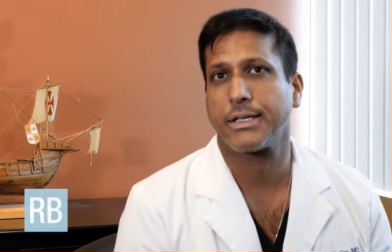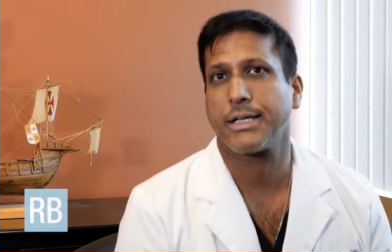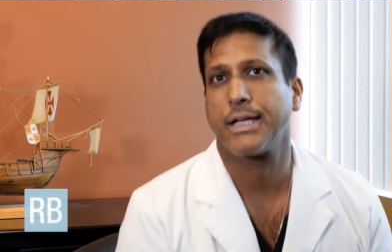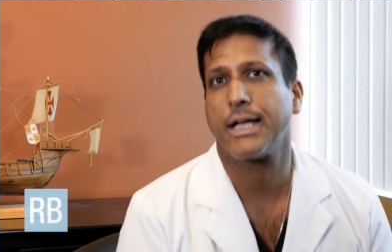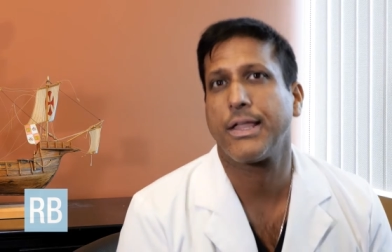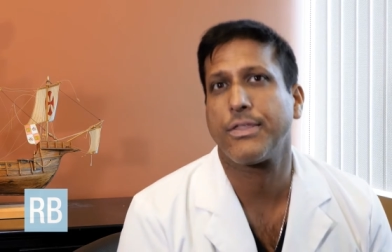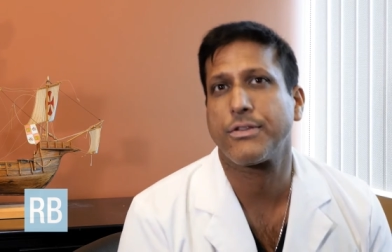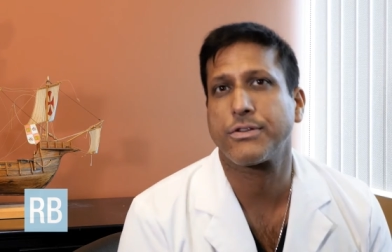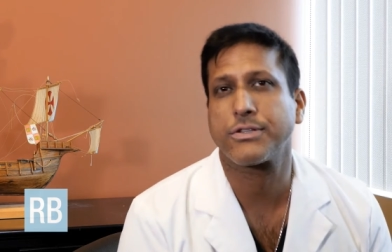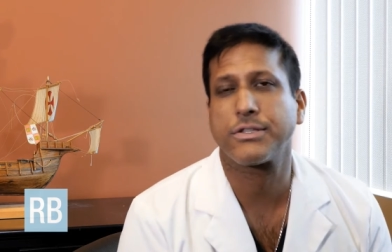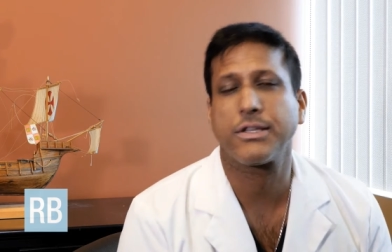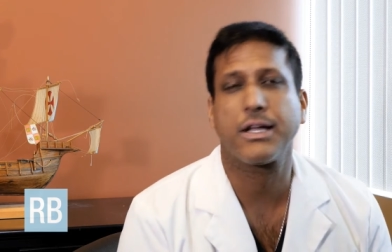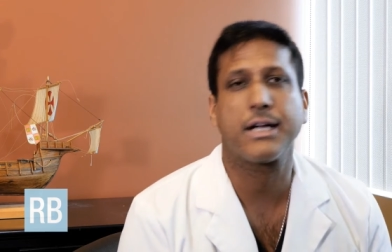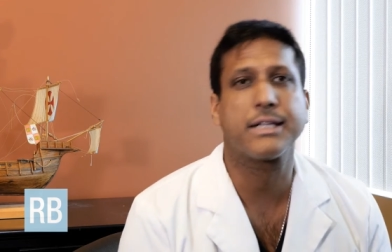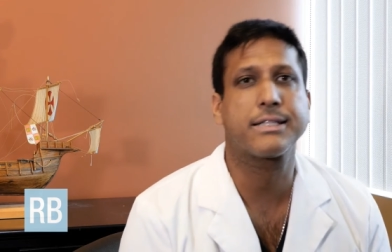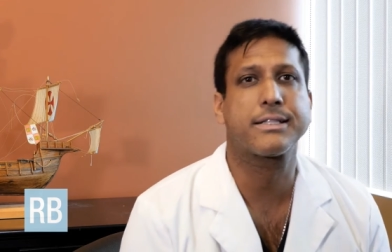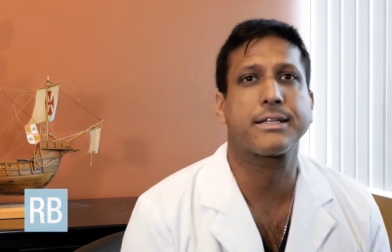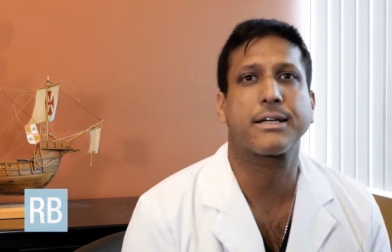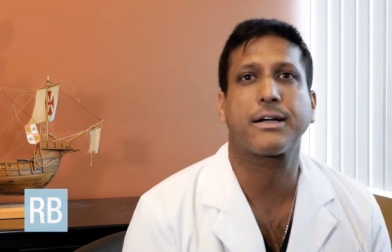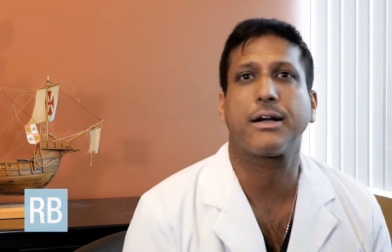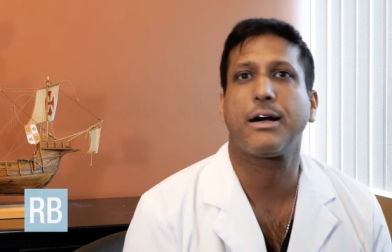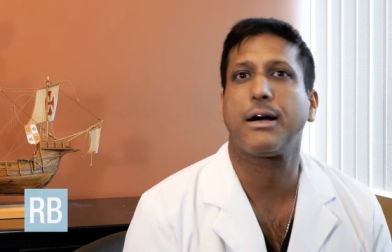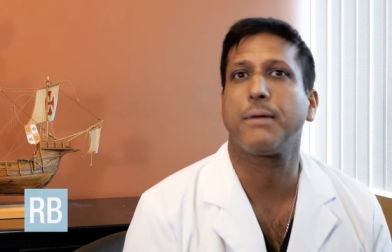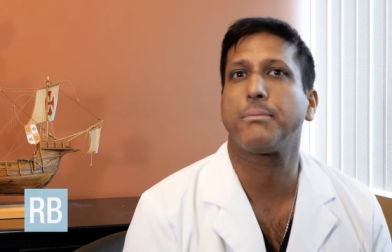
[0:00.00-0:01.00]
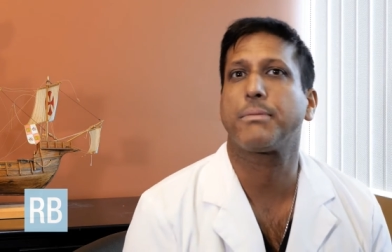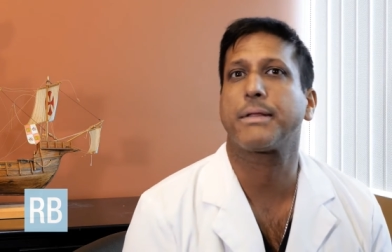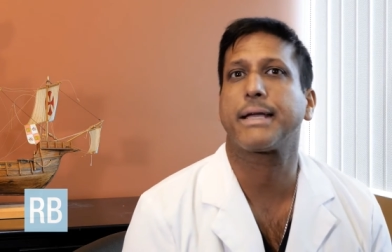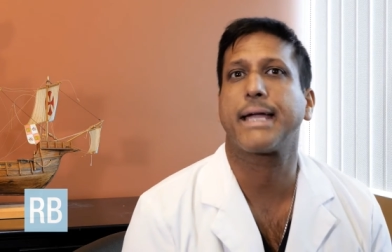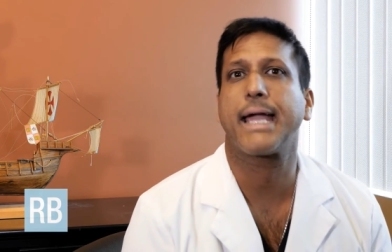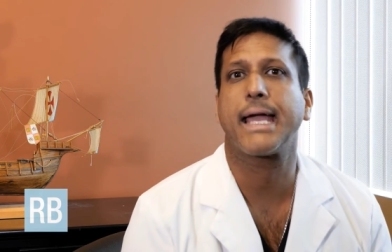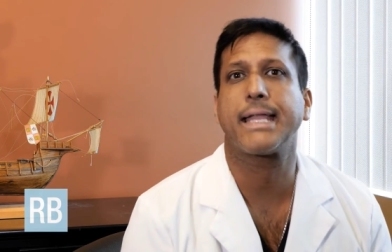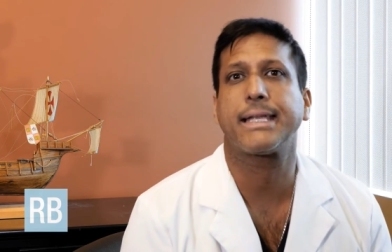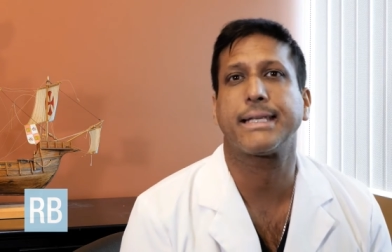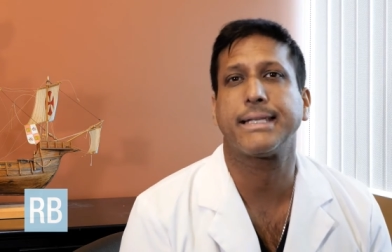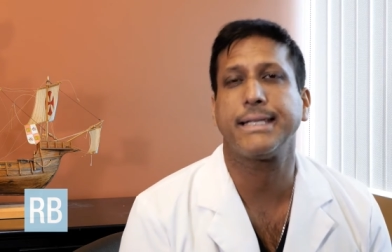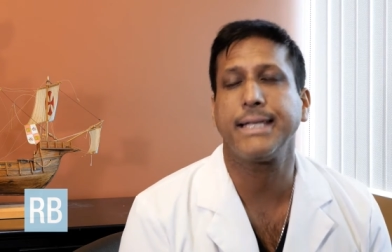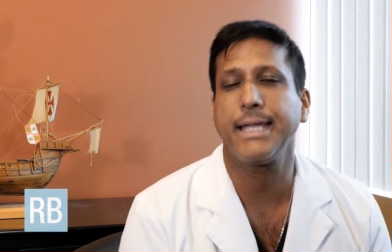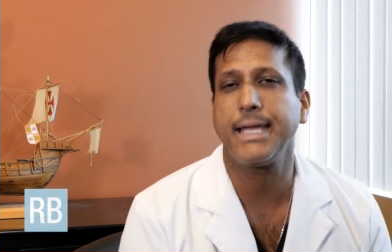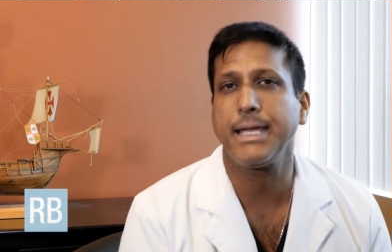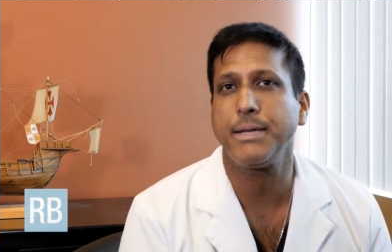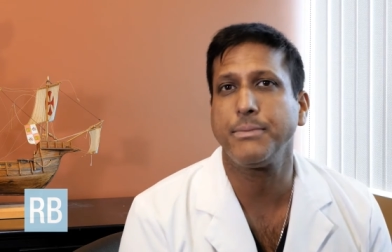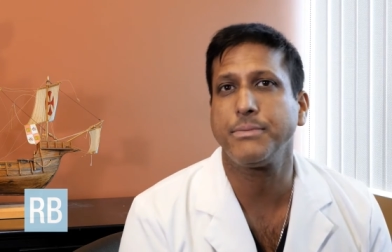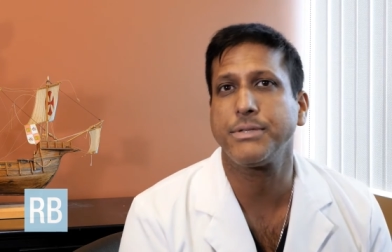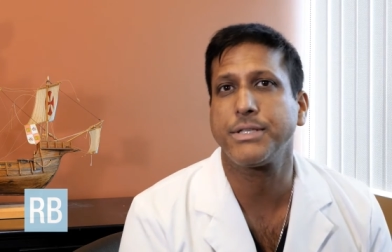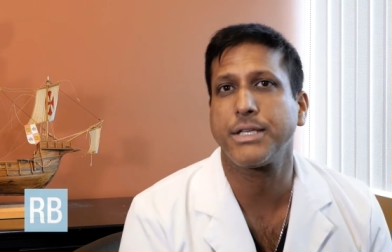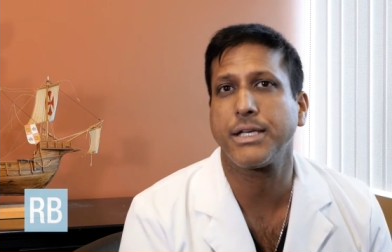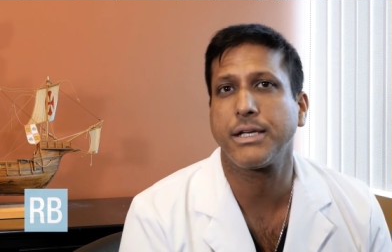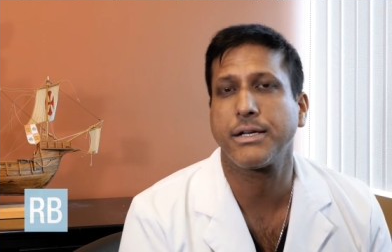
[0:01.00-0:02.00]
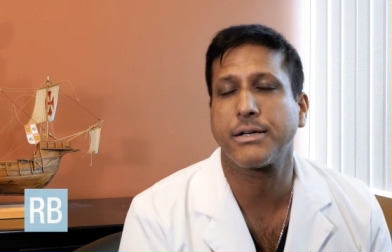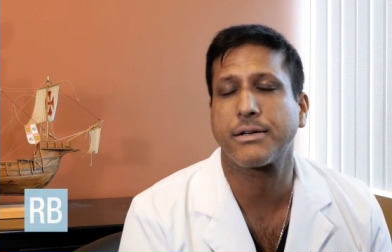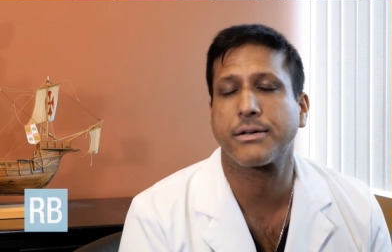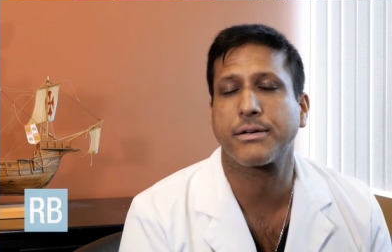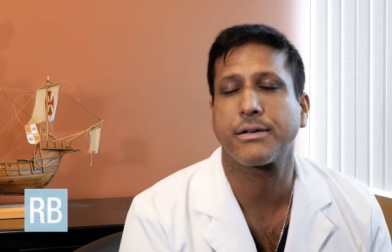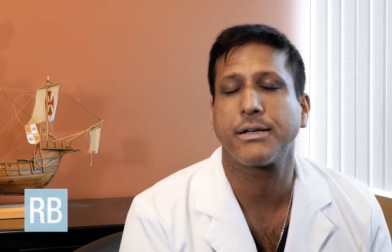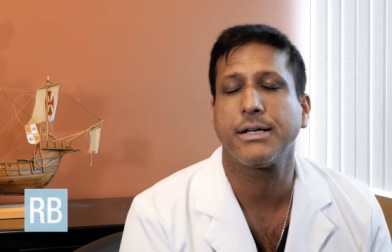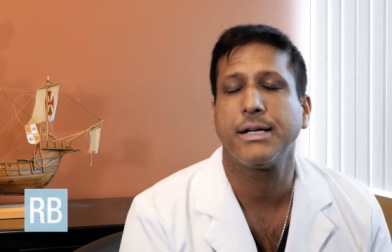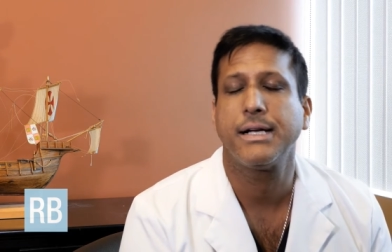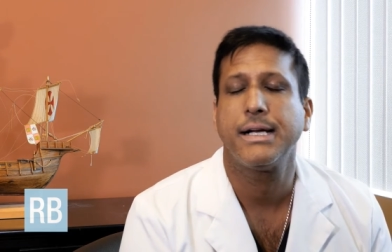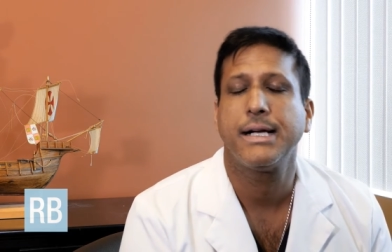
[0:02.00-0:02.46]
And there's lots of complicated names here,